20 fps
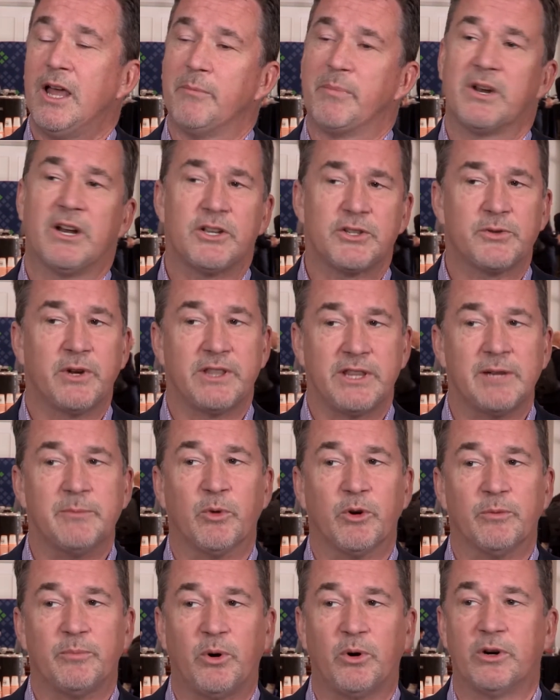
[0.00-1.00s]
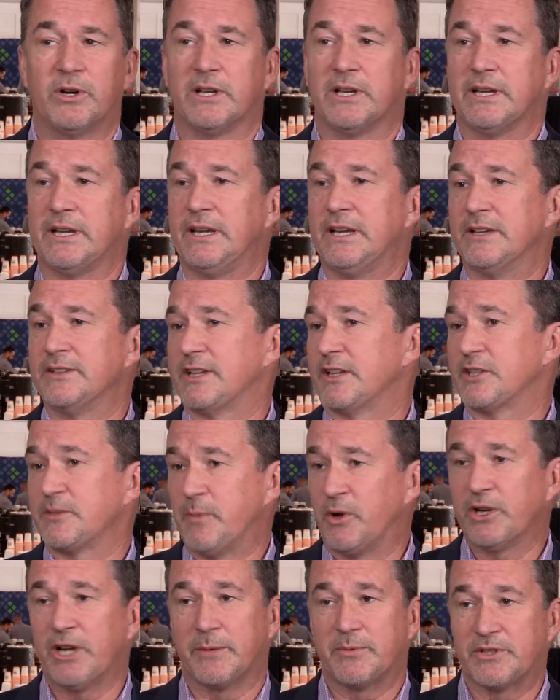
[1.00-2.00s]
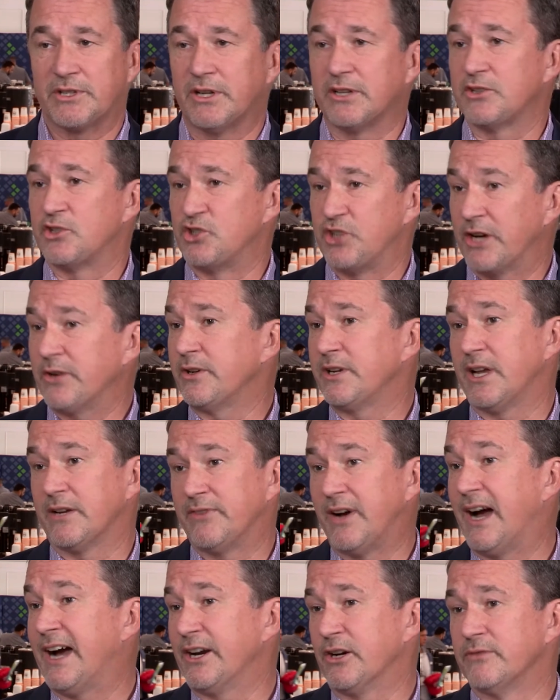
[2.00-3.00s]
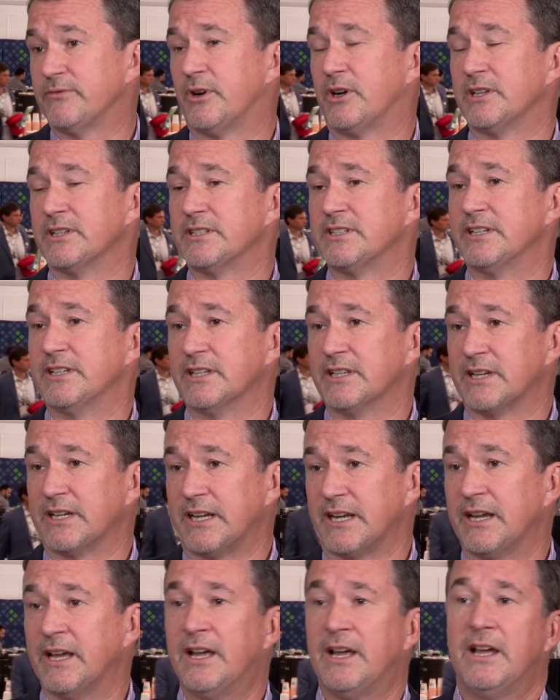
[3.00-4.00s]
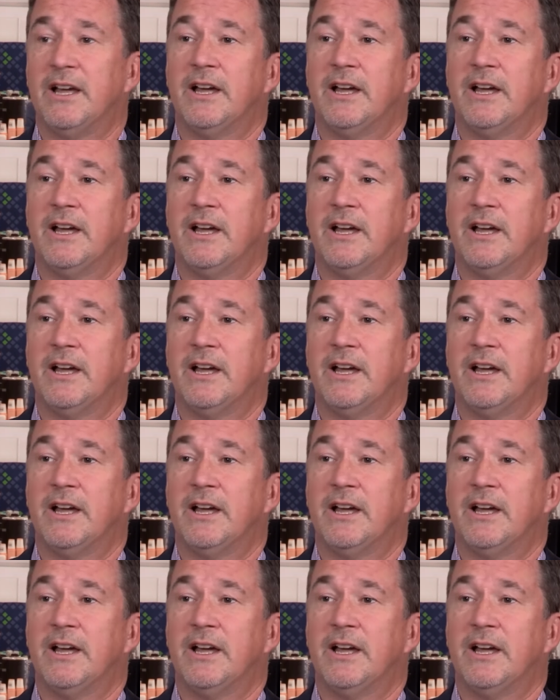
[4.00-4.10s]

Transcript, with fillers: But also, I think more importantly, is that small cap stocks generally have higher volatility.